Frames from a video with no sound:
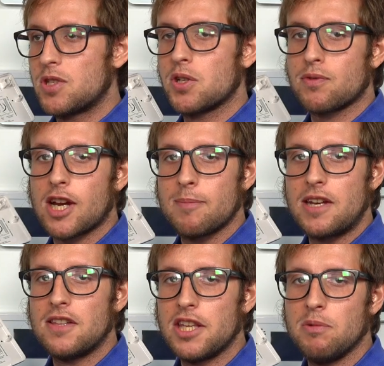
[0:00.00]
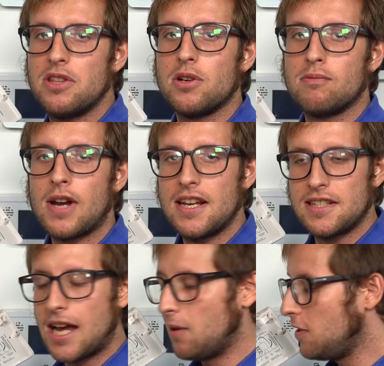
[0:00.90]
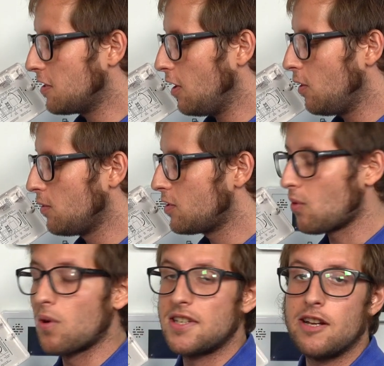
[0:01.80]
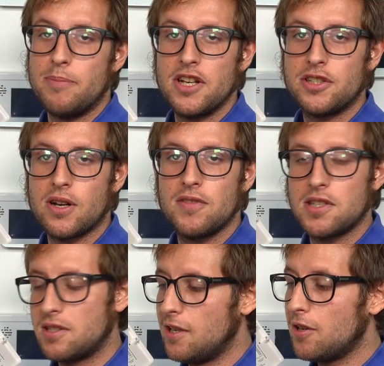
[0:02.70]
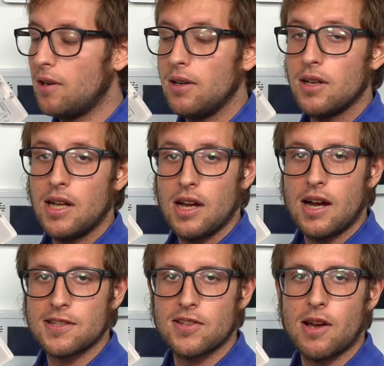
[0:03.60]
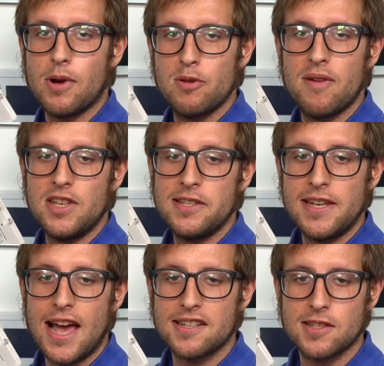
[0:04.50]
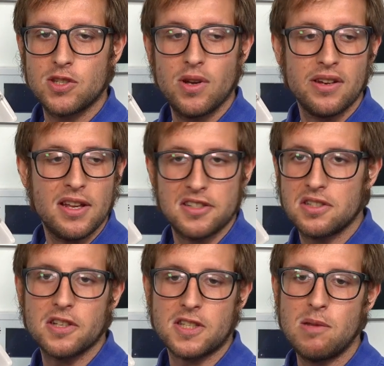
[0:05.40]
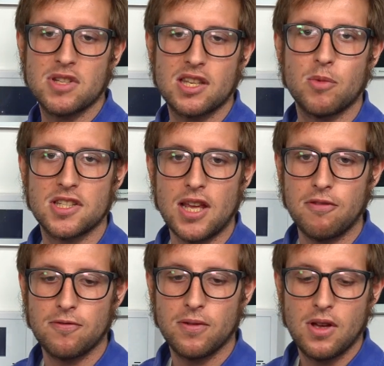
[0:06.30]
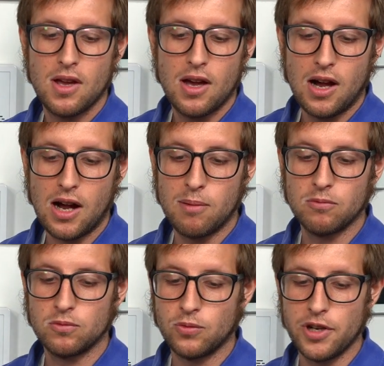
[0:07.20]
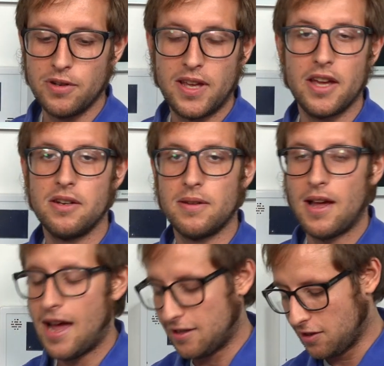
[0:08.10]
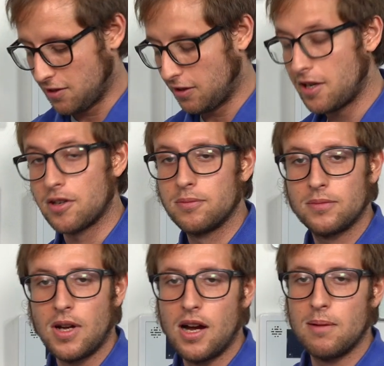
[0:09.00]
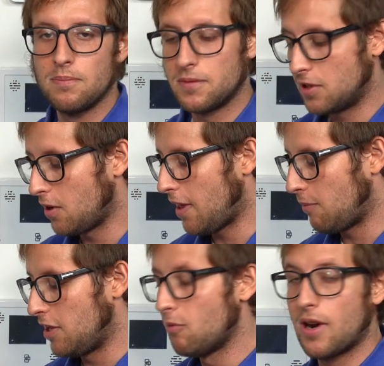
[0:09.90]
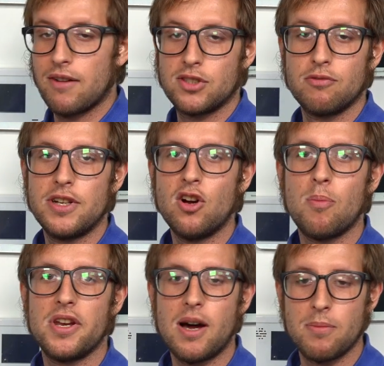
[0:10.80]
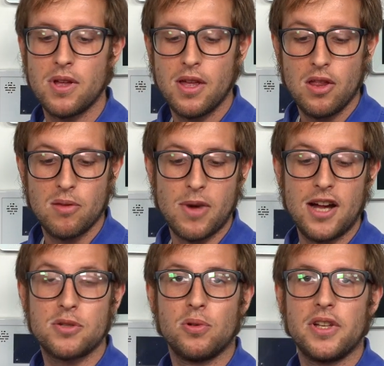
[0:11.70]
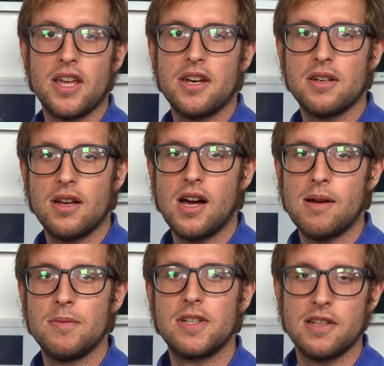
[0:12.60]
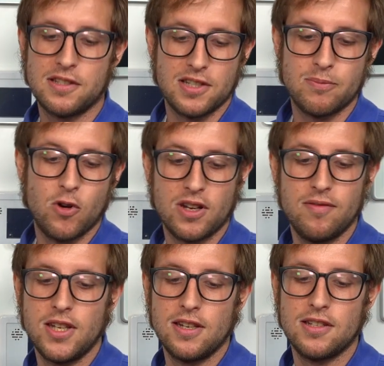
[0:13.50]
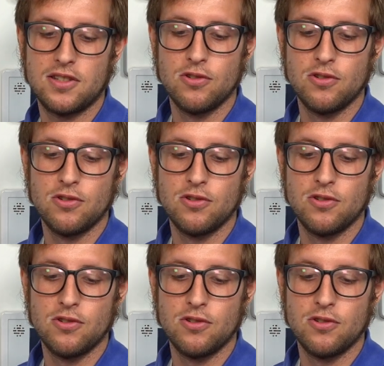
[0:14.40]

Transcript: so it's recommended that you either write down these codes or take a picture of this sticker uh, so that way you have easy access to it and just, just keep it somewhere safe um, where you can access it later. Um, so that way you won't have to reopen up the module again. Um, it, it's just more convenient